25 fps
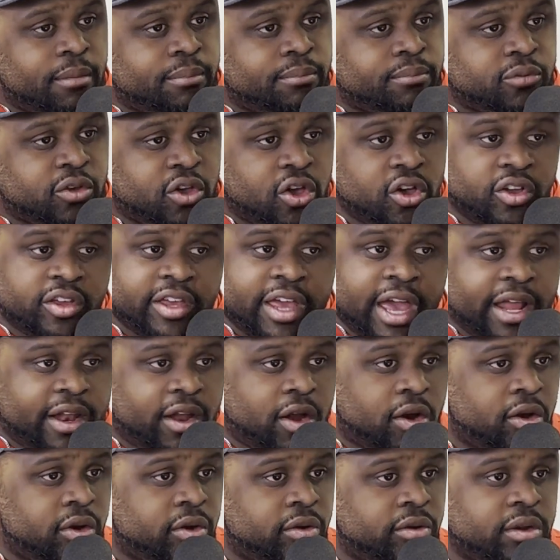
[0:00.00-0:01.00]
Cook got
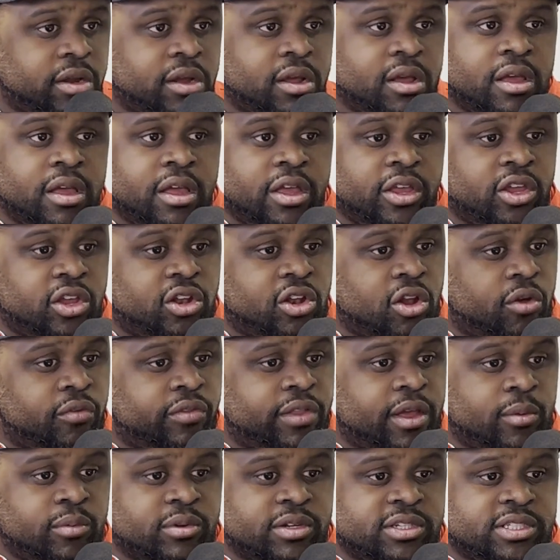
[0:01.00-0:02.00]
hurt.
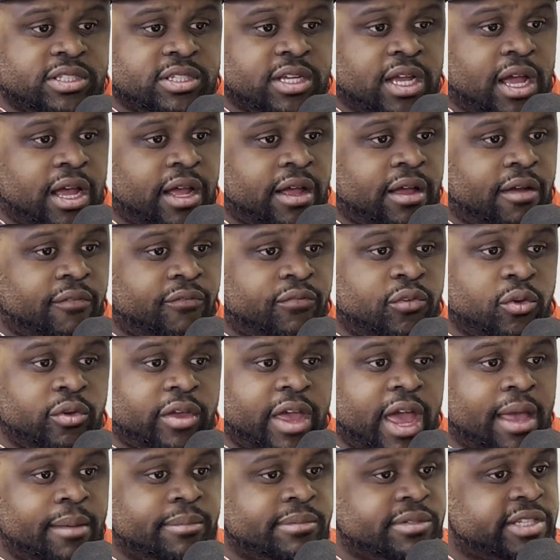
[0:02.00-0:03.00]
There was a few
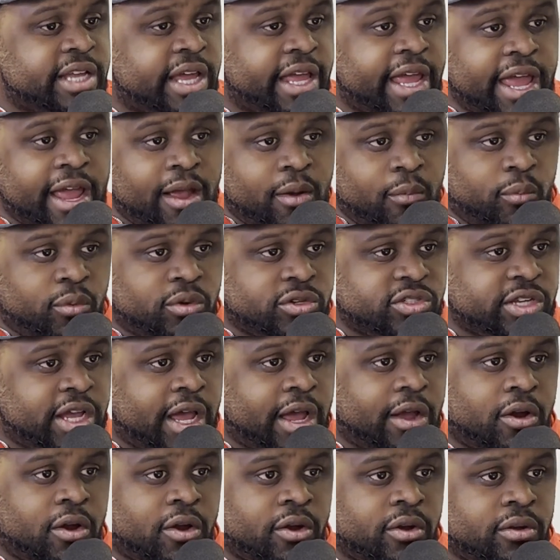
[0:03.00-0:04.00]
games that Edwards
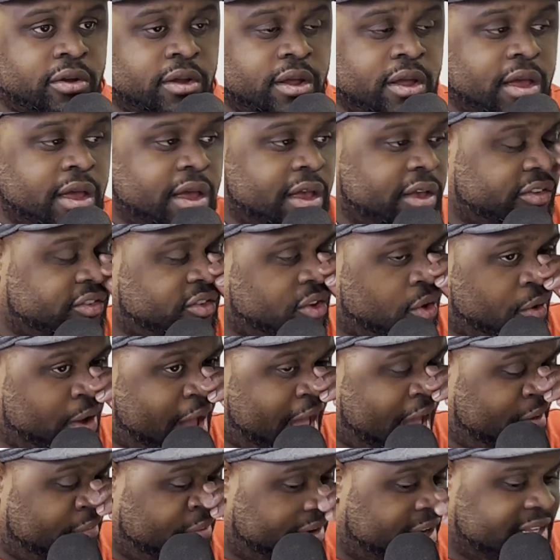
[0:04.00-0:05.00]
got hurt. So
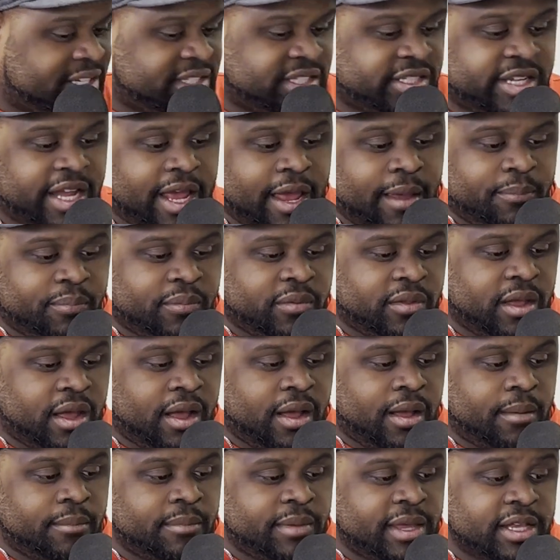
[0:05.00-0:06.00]
having his depth
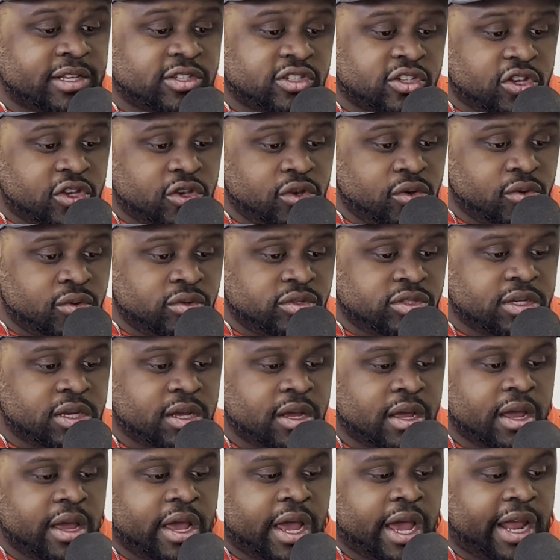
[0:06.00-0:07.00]
is huge,
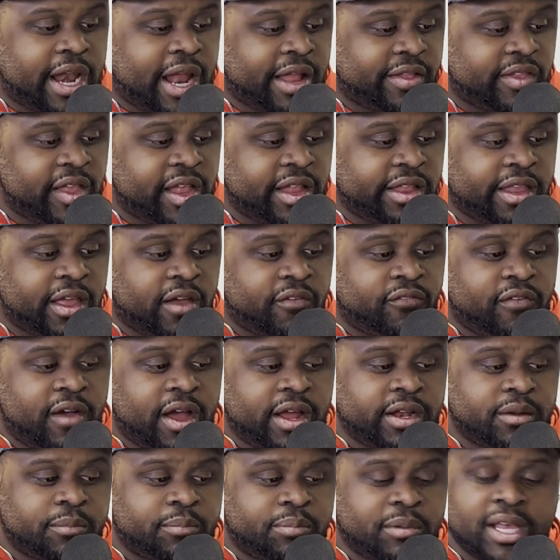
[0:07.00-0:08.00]
and I think they'll
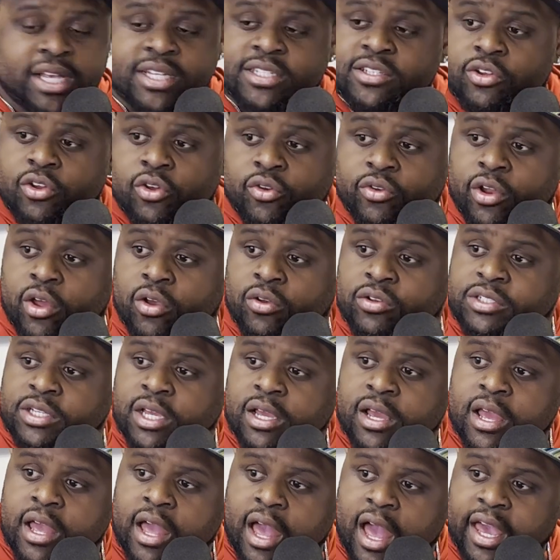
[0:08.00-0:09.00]
find a place. And who knows?
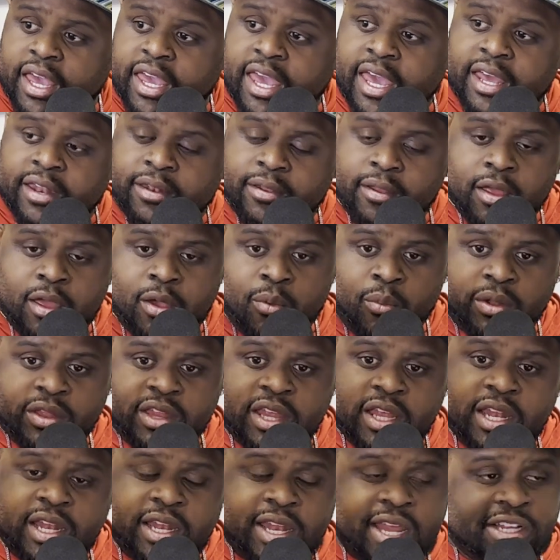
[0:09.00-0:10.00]
Again,
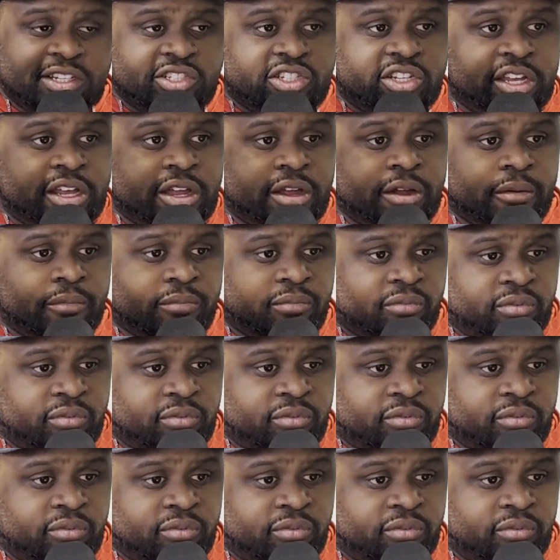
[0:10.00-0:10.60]
within the next year,